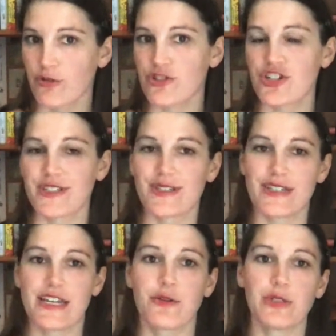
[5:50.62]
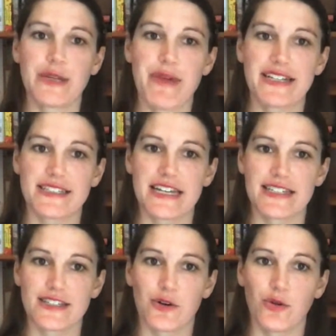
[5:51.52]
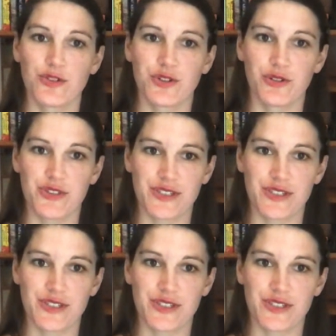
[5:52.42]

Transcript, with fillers: those just as equally messy as the whole solar